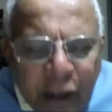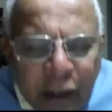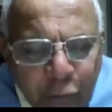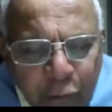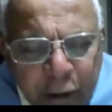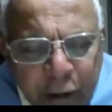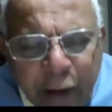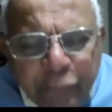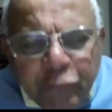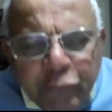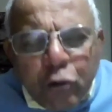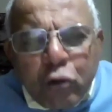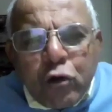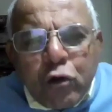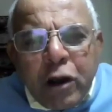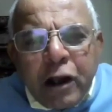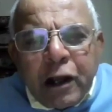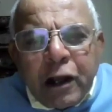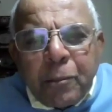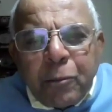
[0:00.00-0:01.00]
Did we have to
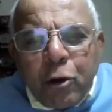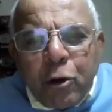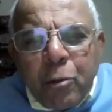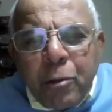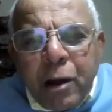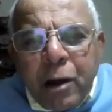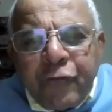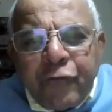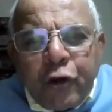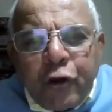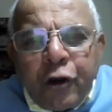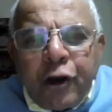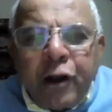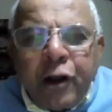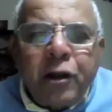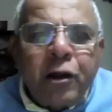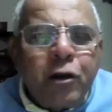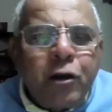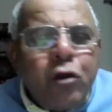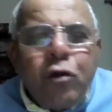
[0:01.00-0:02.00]
do a diploma for
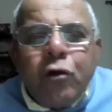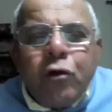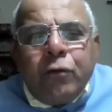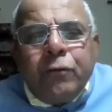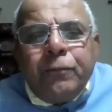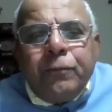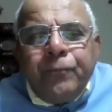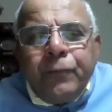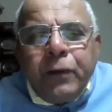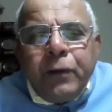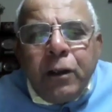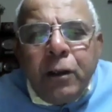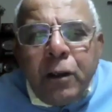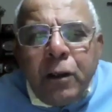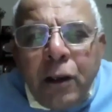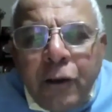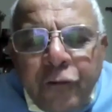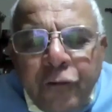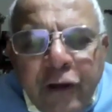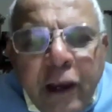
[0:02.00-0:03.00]
it? No.
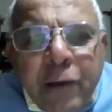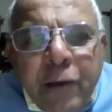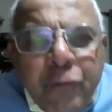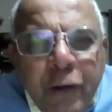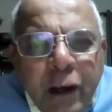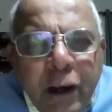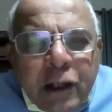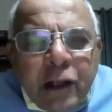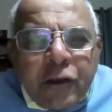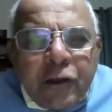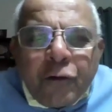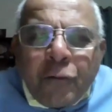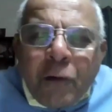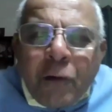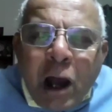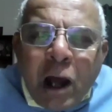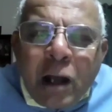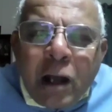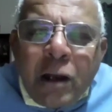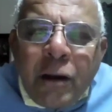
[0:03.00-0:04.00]
Same way the
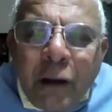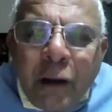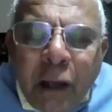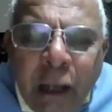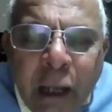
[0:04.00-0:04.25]
Jawan,